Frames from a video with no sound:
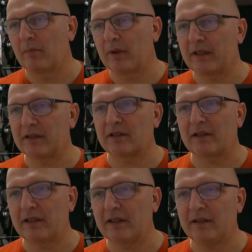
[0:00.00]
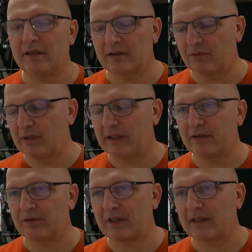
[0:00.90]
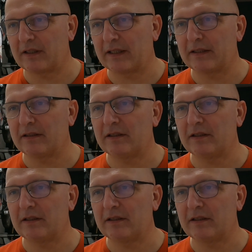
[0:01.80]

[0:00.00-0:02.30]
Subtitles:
But here's a really interesting thing.